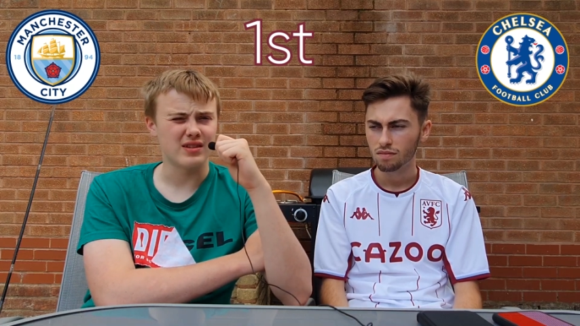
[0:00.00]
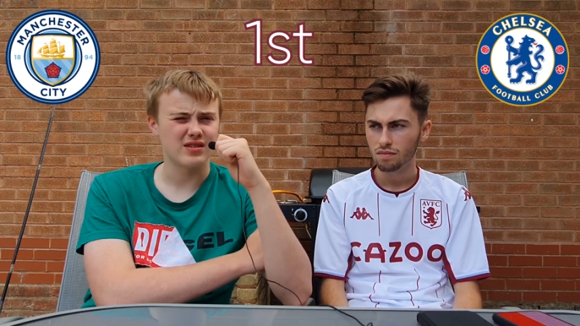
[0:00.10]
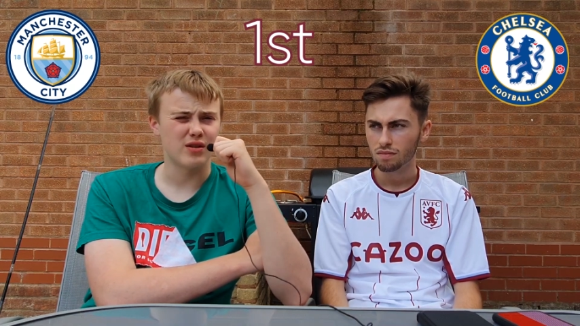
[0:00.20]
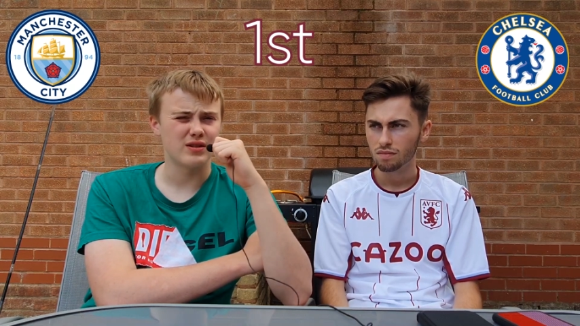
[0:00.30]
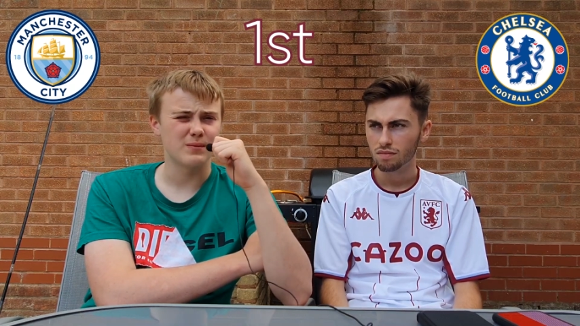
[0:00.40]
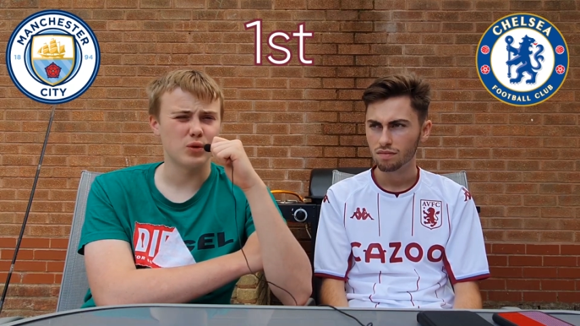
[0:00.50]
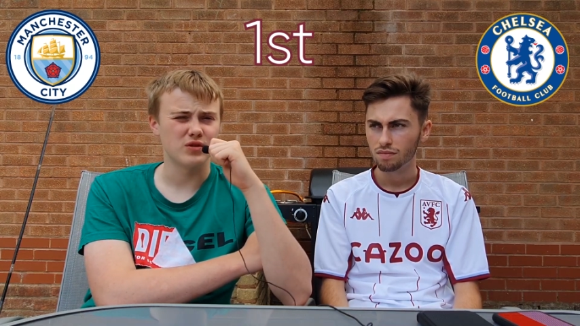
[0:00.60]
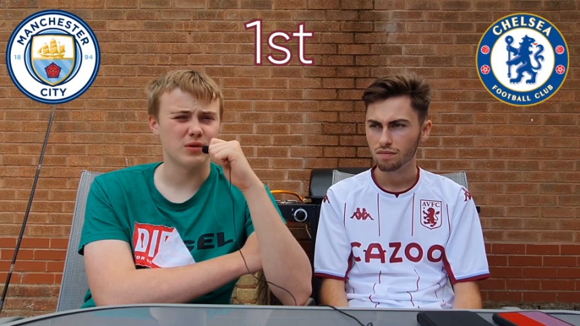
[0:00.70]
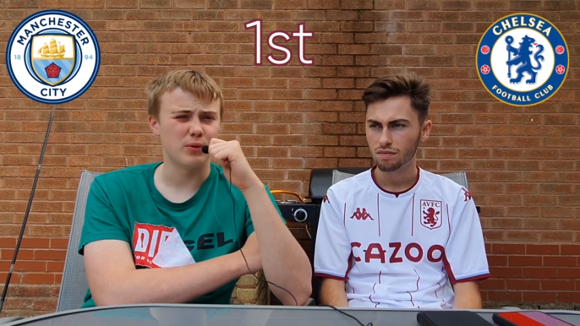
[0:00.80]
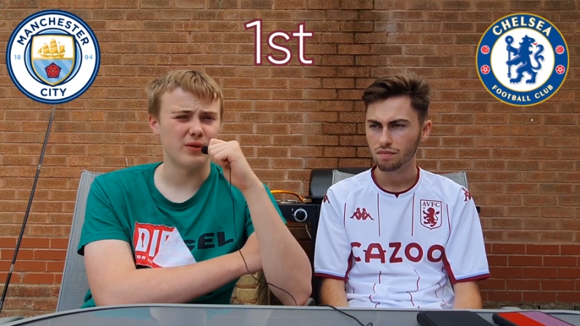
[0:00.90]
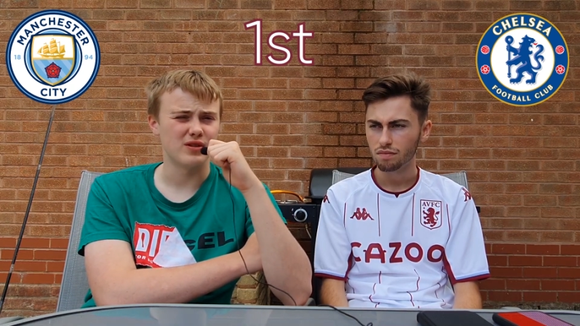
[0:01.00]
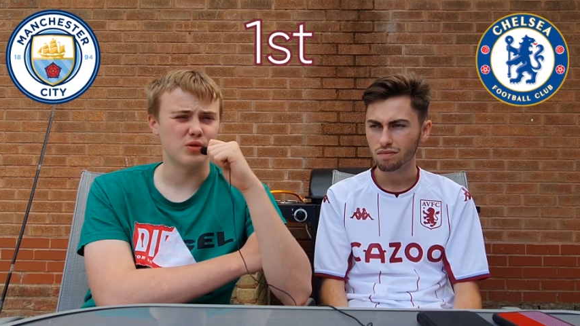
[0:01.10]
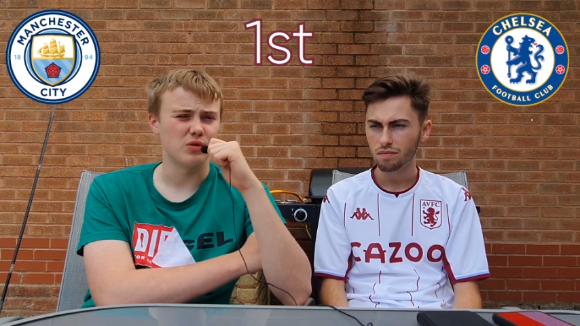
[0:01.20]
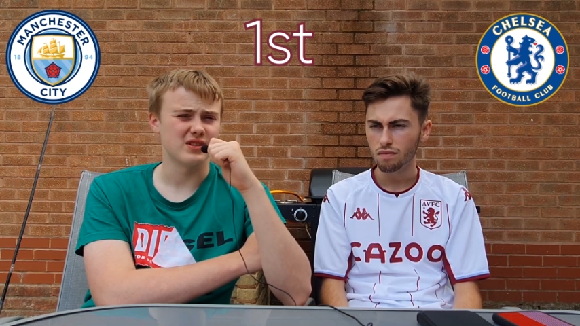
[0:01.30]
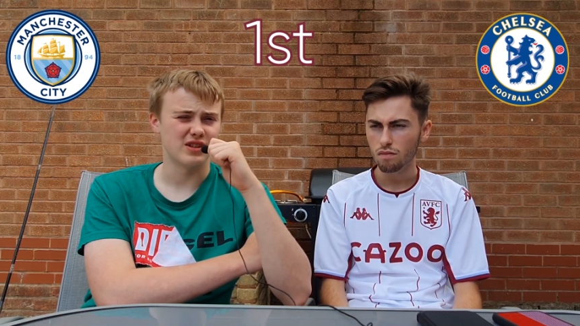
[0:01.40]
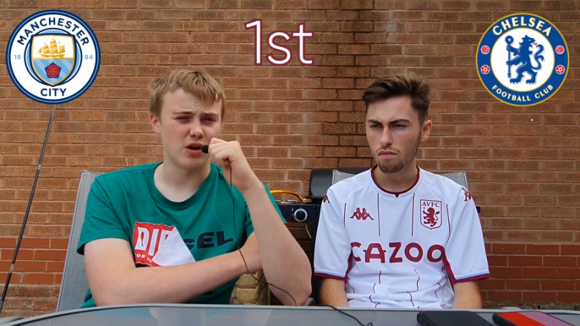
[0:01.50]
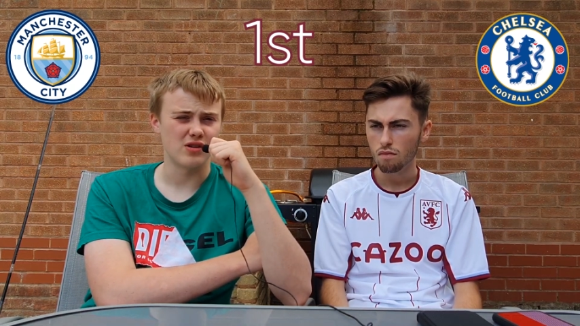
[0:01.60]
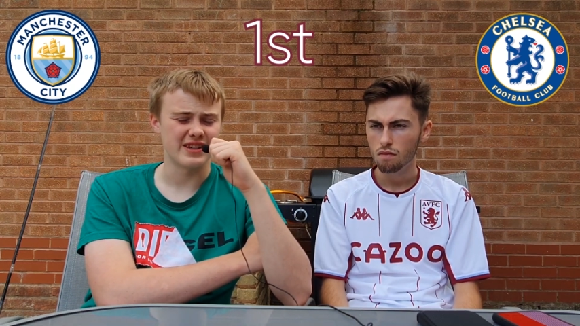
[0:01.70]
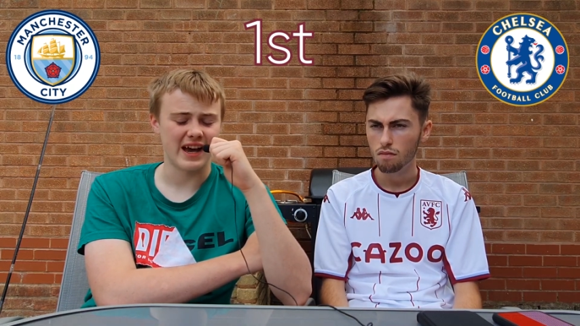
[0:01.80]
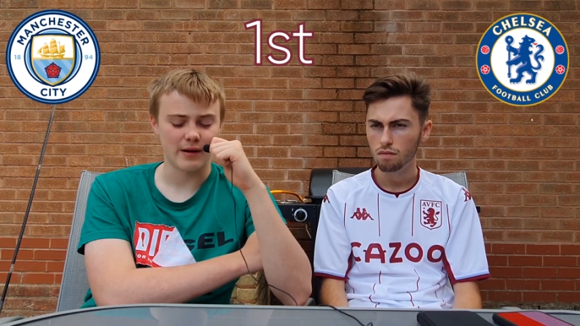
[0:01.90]
Speaker 1: the signs are more so point towards it
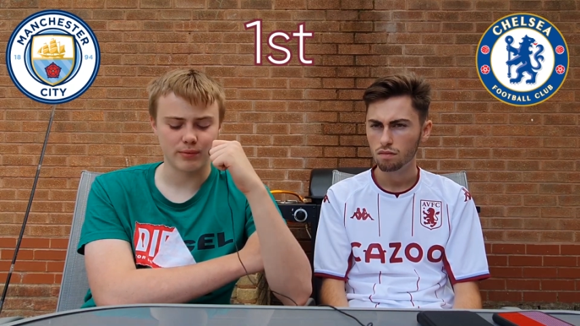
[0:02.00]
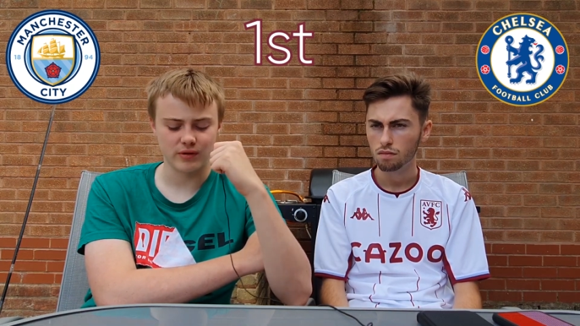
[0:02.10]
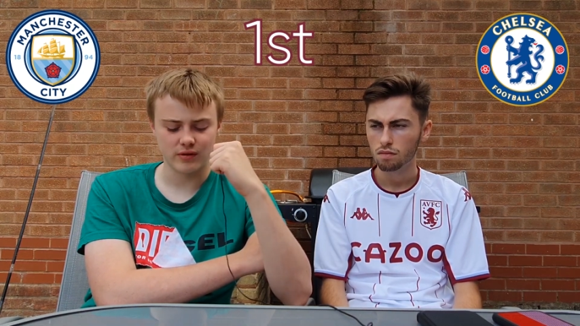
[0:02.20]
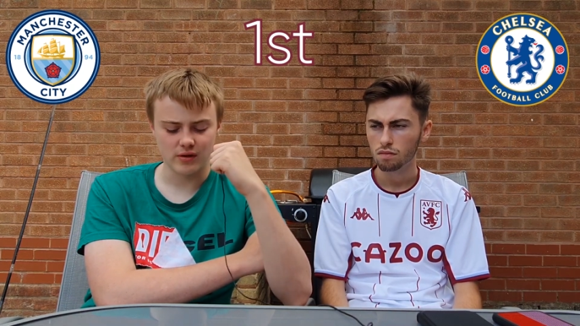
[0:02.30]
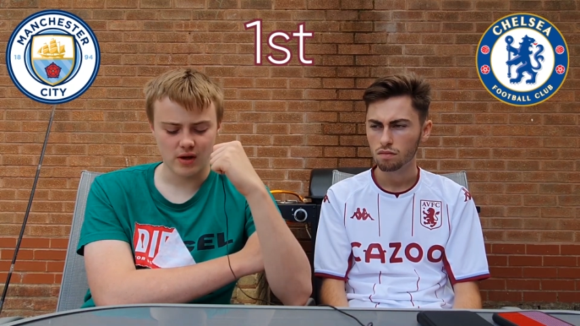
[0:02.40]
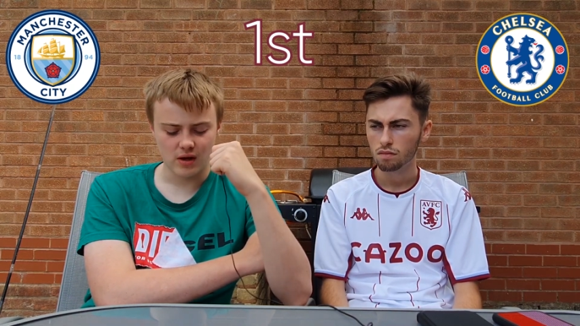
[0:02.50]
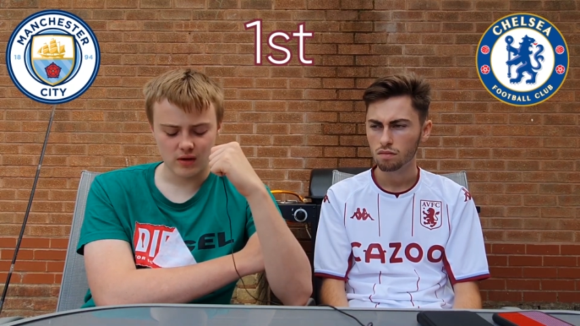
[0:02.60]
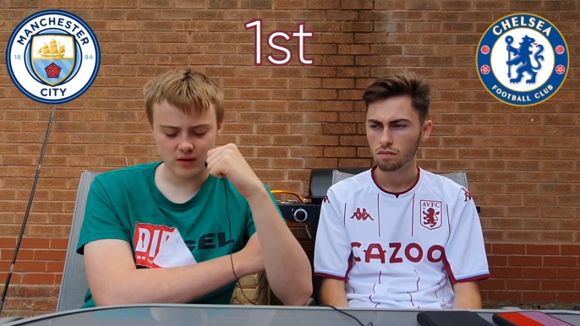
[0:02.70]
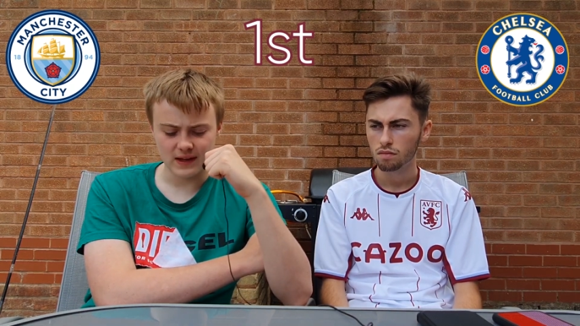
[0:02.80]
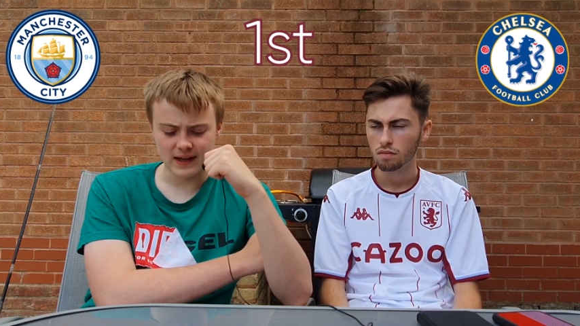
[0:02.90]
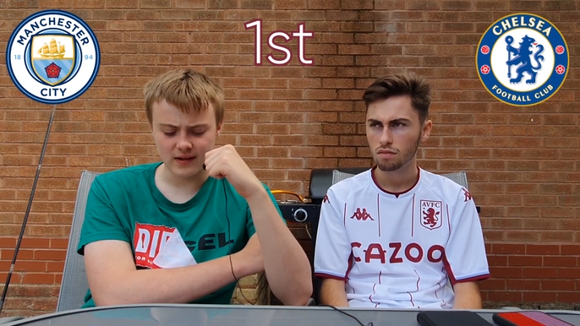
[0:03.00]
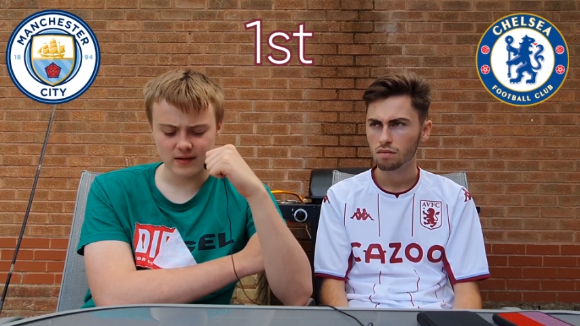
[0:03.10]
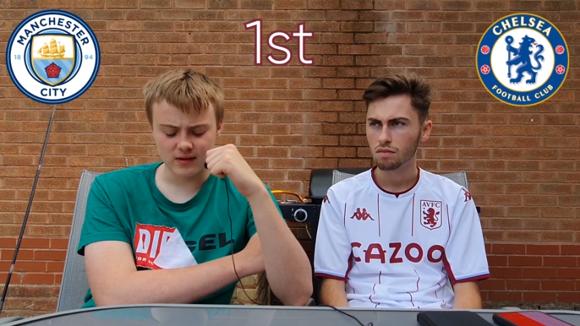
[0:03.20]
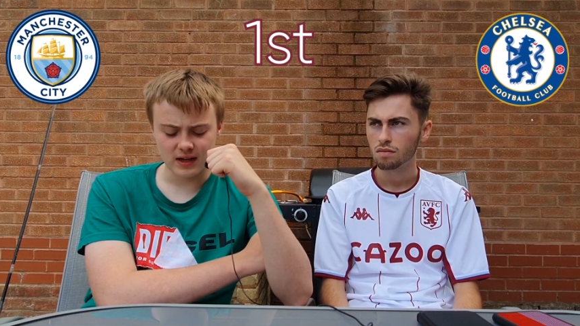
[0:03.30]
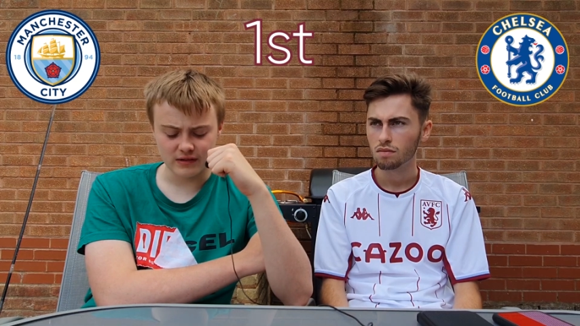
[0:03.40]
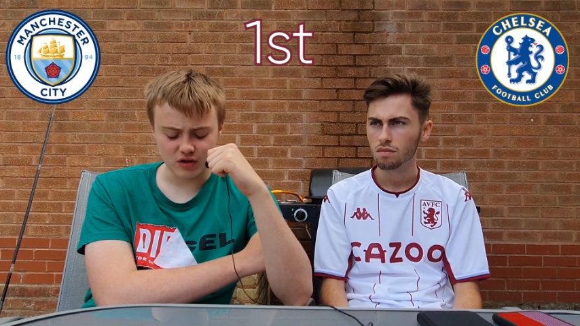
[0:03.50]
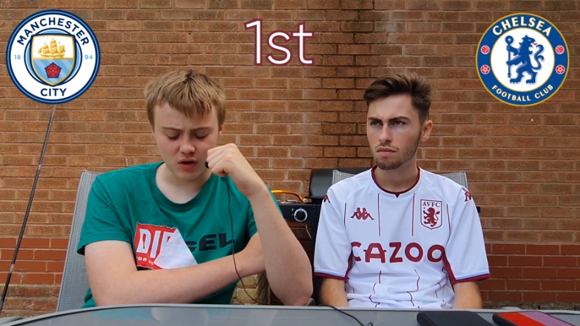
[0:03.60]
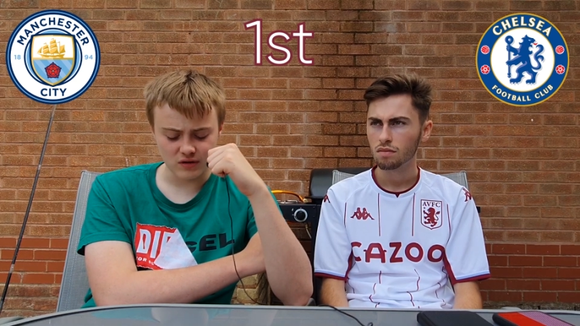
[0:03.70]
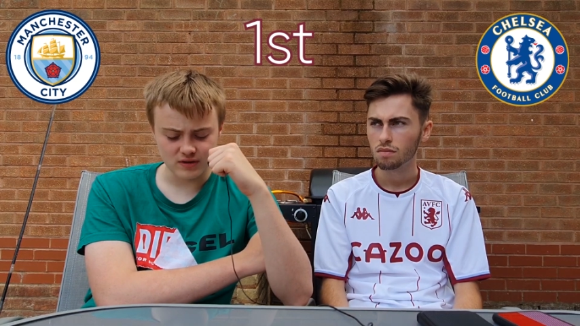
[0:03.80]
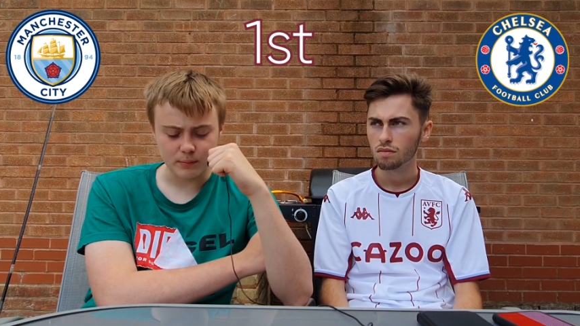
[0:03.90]
going to happen than it not.